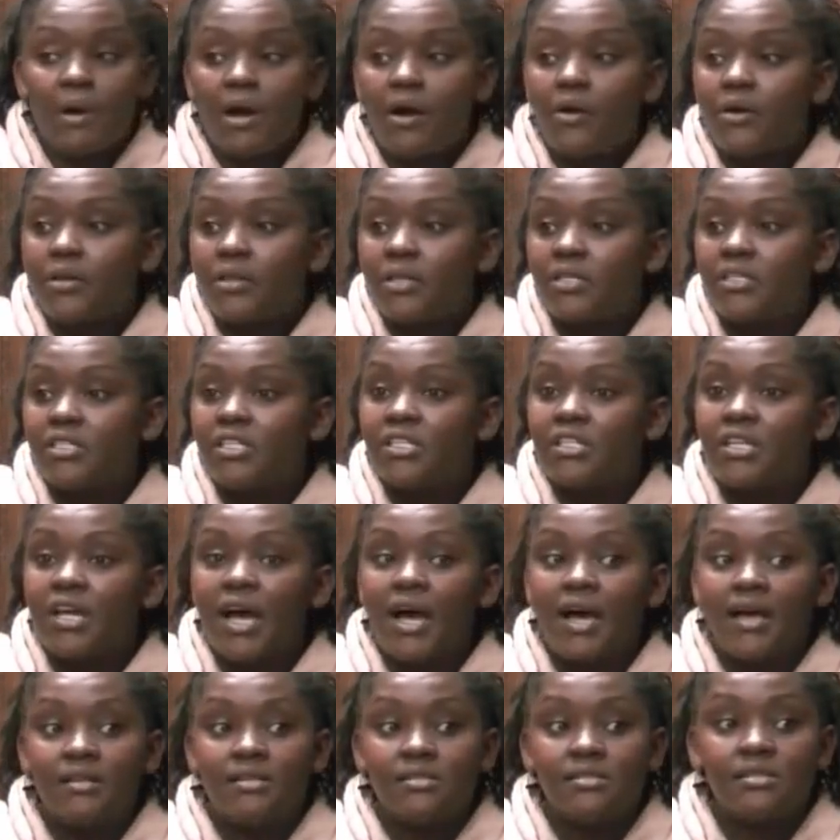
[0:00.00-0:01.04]
power that it
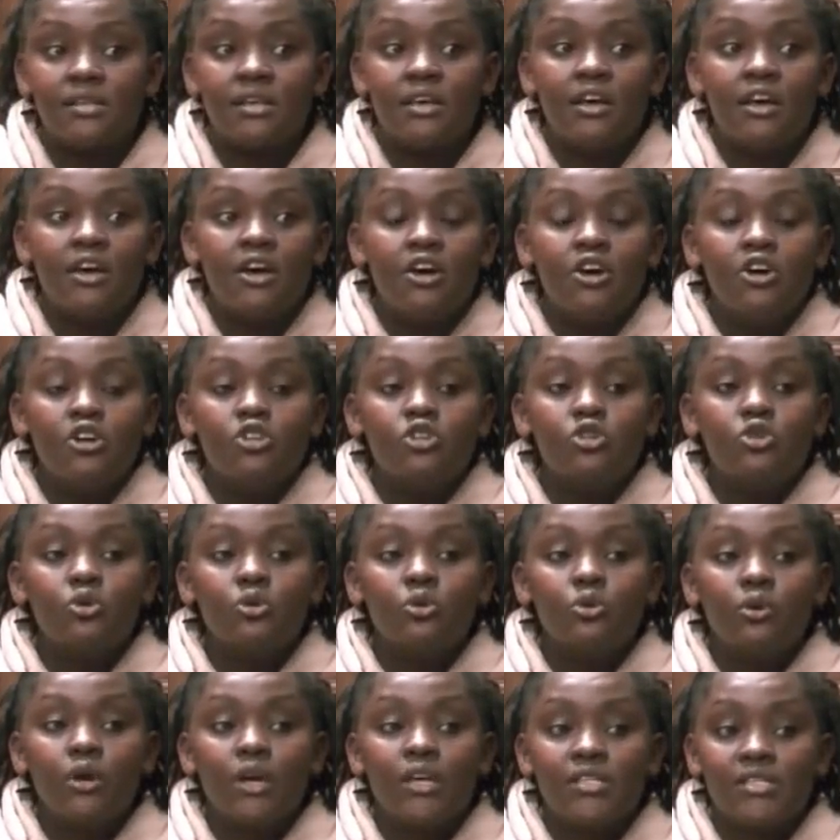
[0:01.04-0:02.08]
has
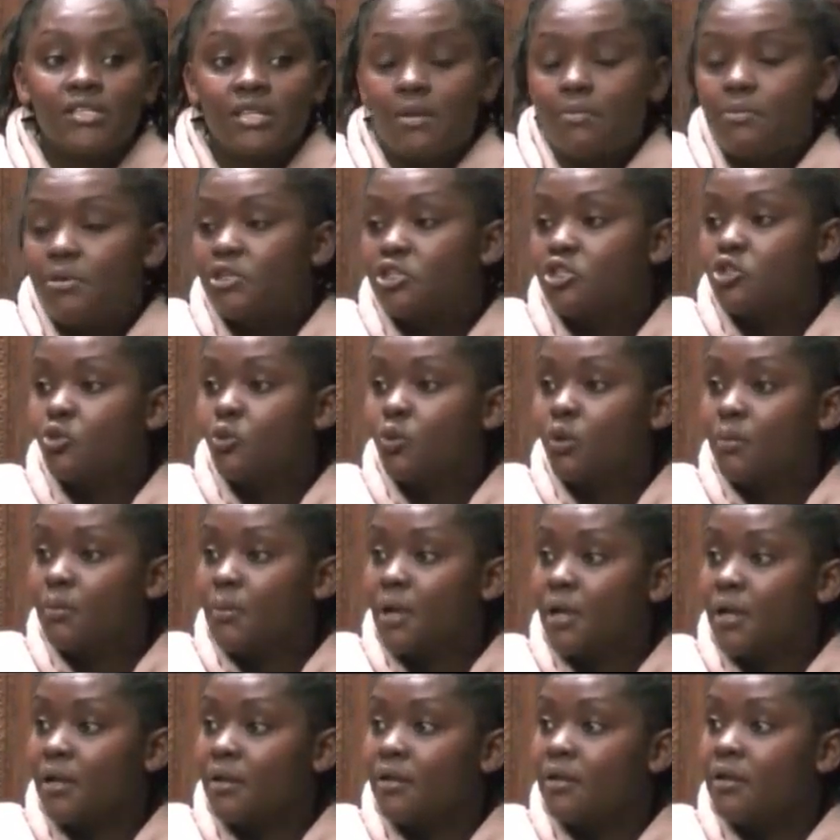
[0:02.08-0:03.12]
to establish
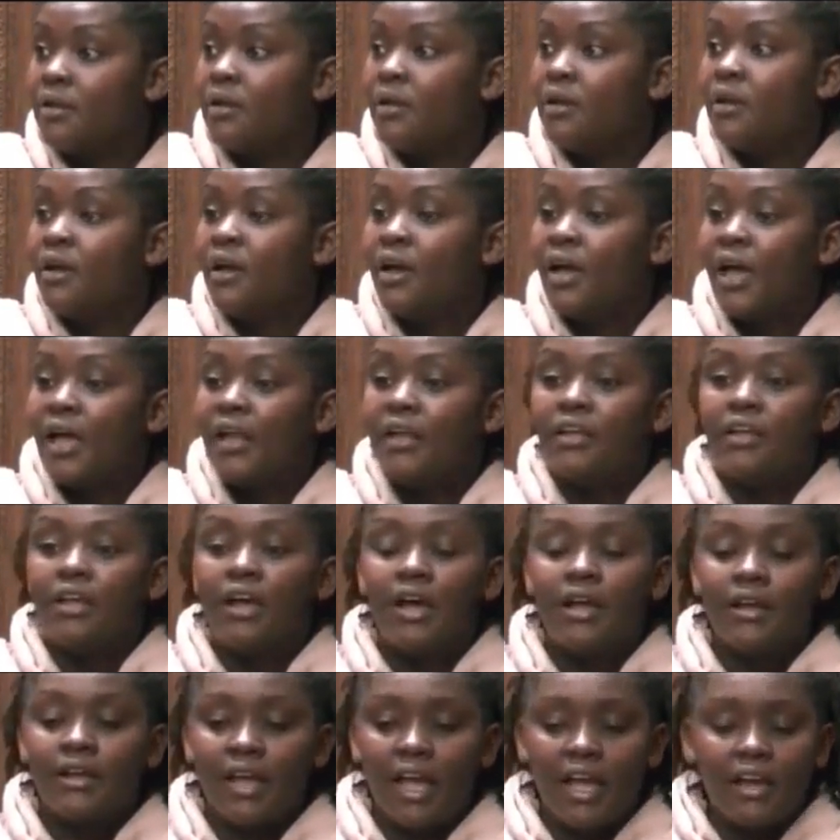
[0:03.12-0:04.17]
women and
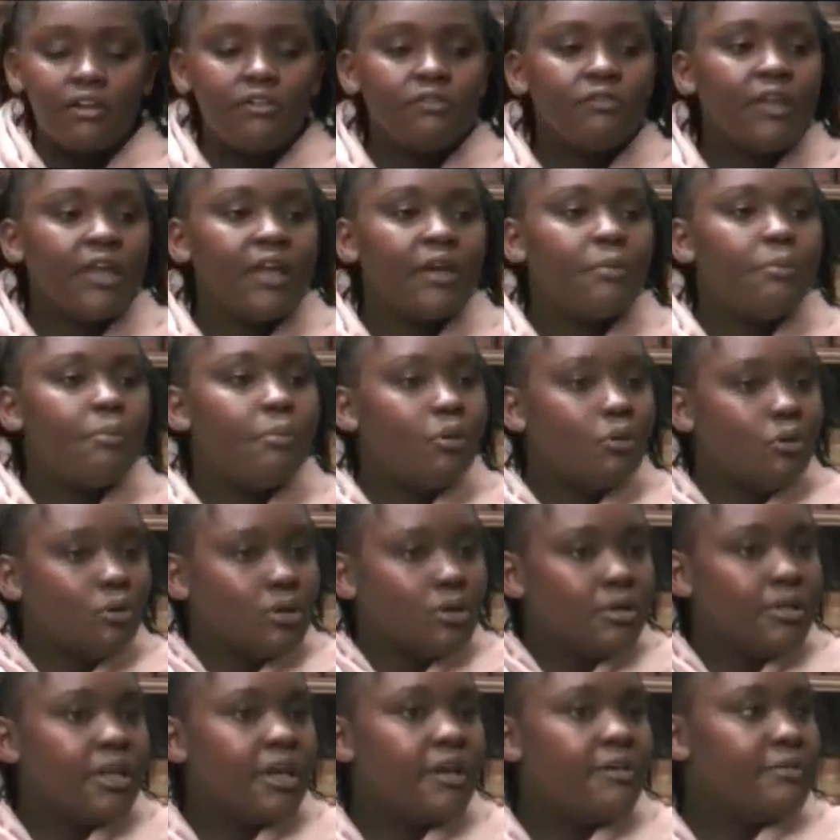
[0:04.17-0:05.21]
kind of like pull
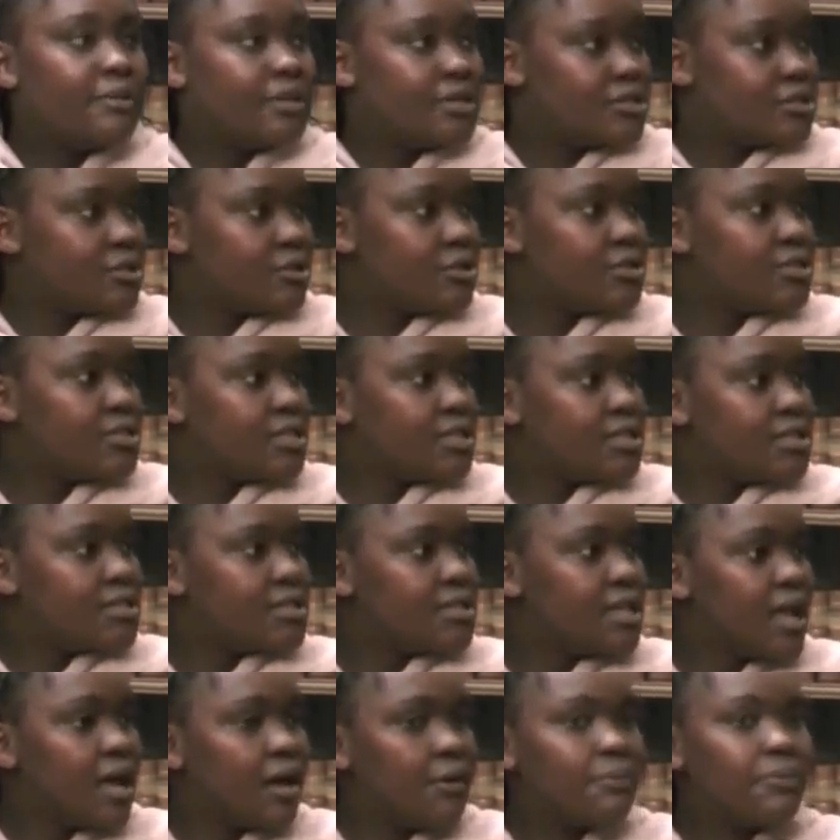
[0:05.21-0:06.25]
their resources,
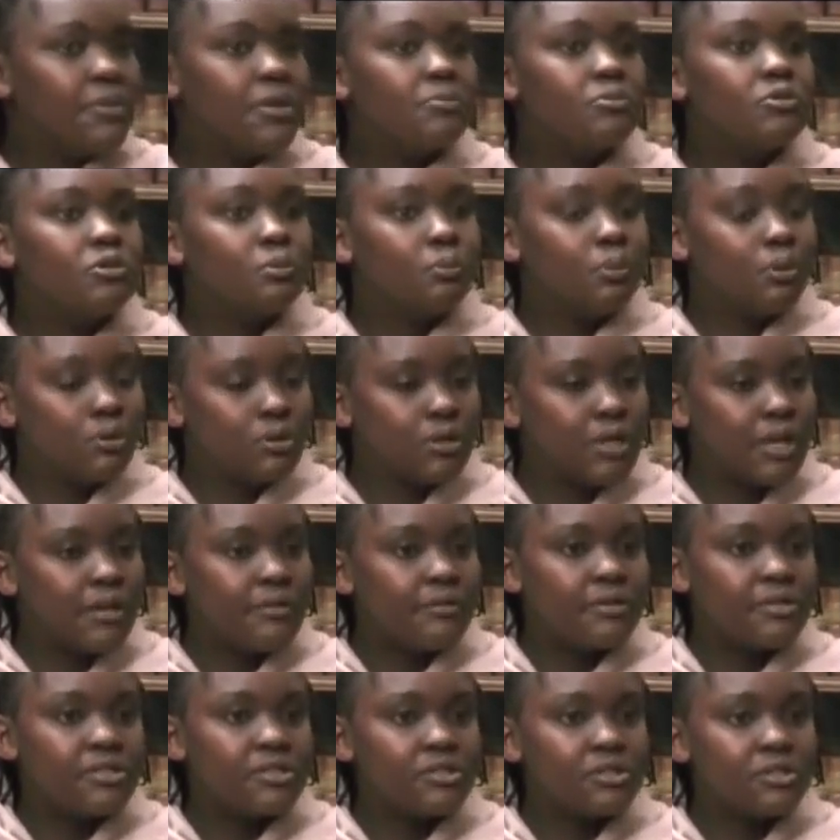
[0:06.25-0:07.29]
help them to pull their
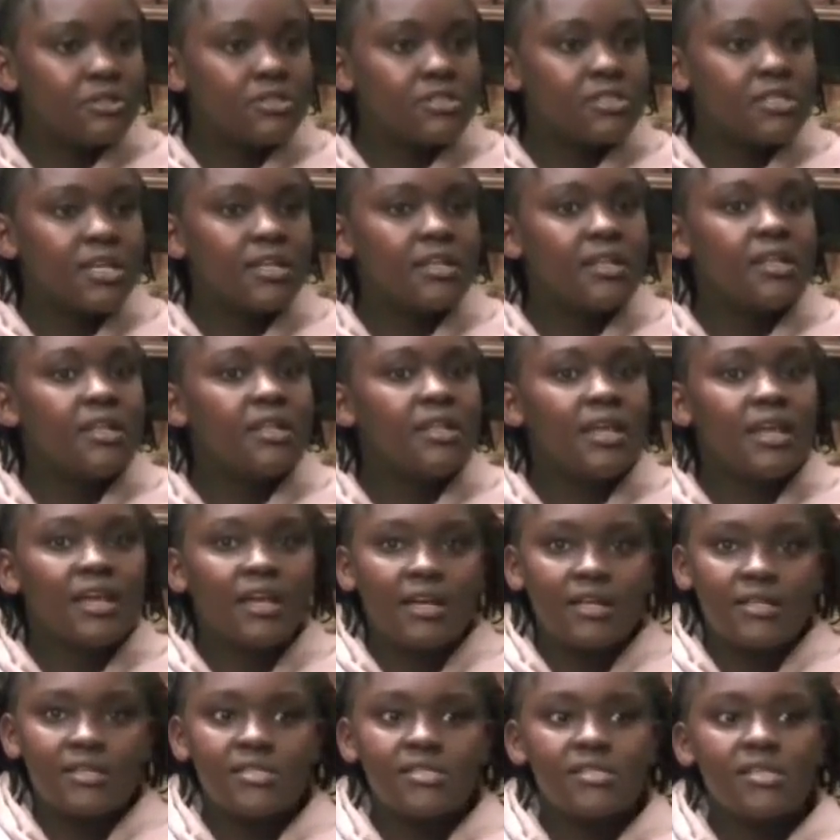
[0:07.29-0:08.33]
resource, and then they
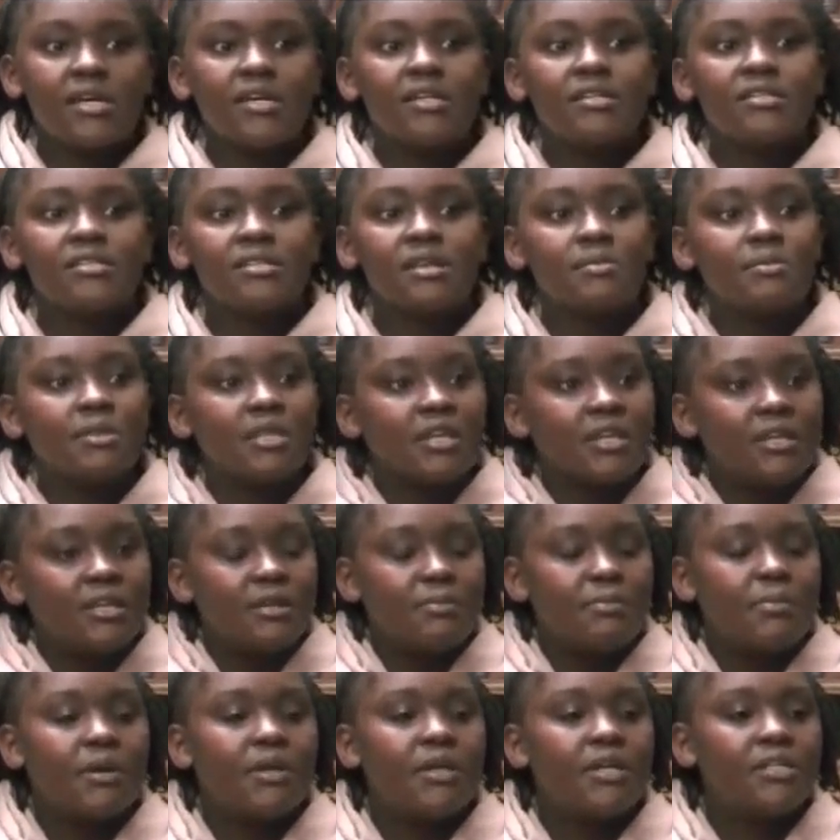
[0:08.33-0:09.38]
can start something
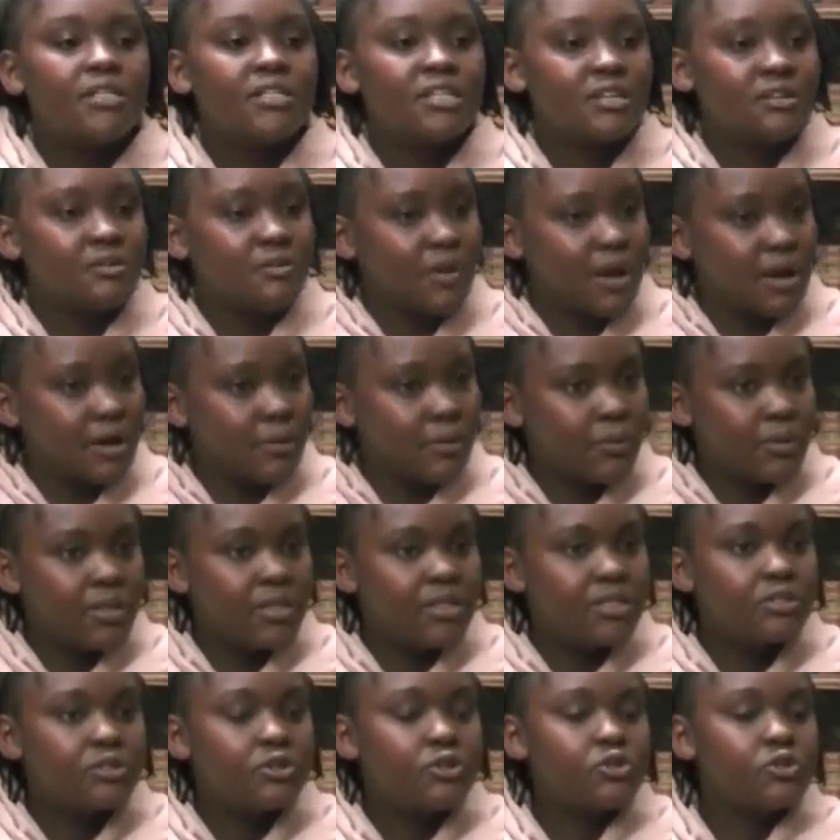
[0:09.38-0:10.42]
independent and run with
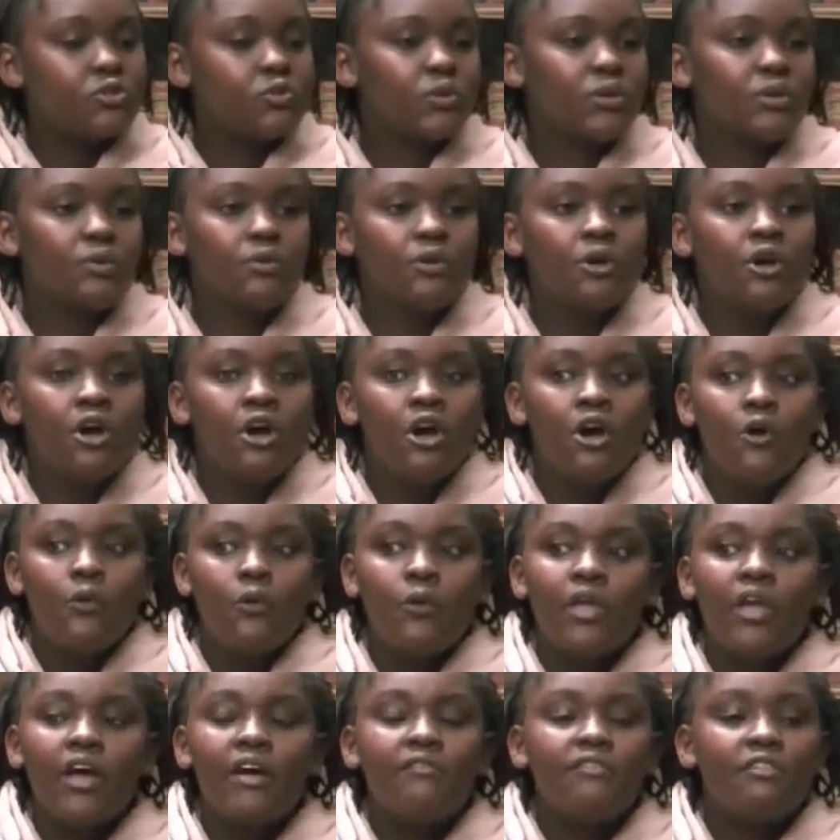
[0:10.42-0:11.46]
it, because
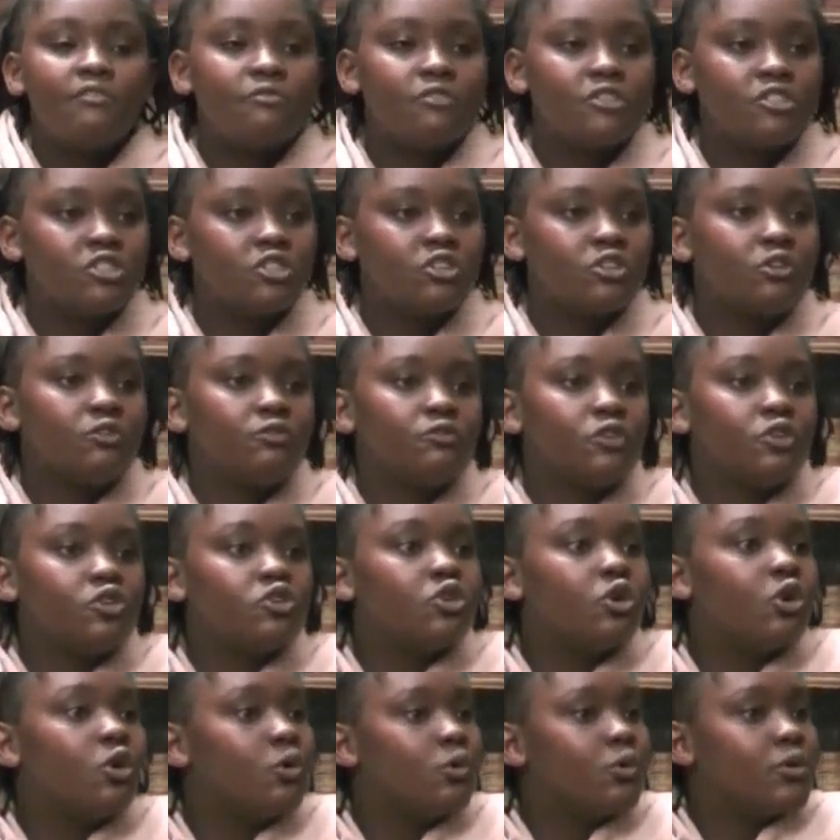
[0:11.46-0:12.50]
we have a vision of not
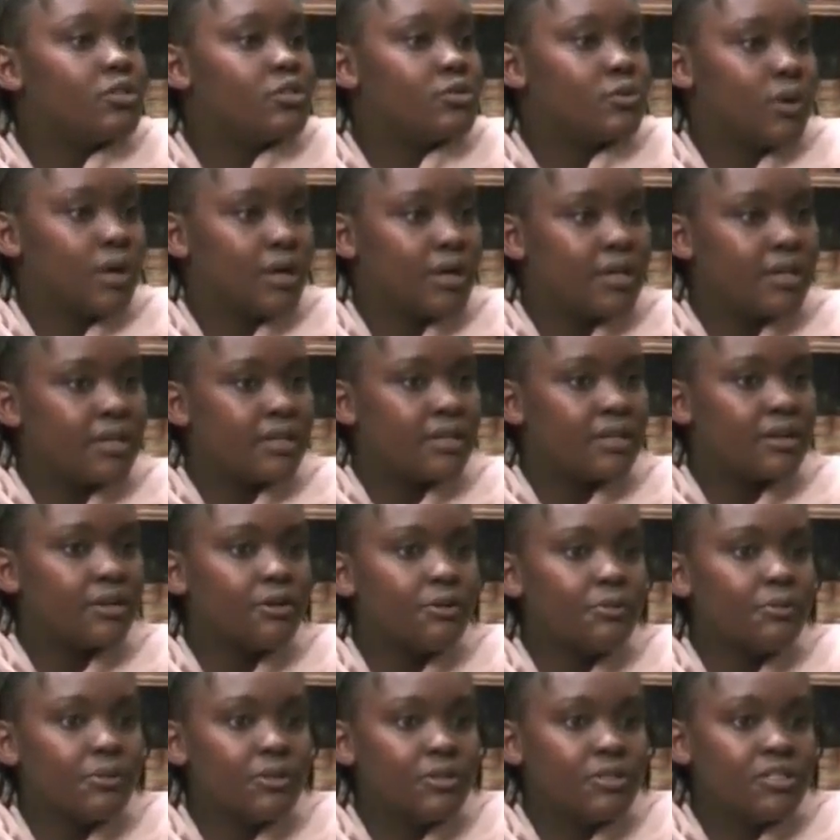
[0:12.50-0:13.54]
always working in the
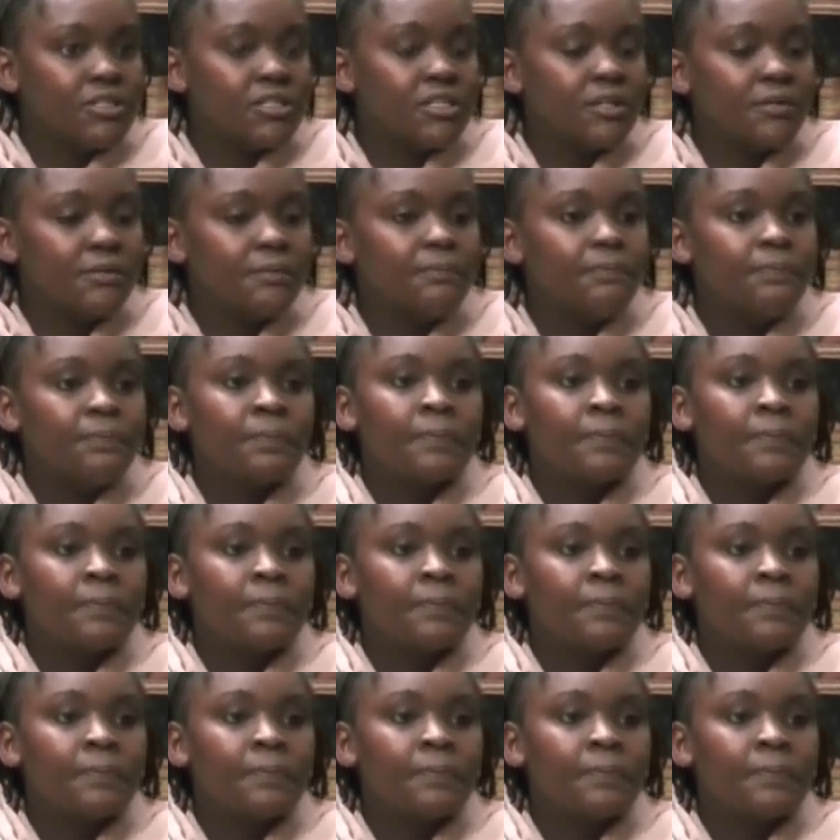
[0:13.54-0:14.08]
community.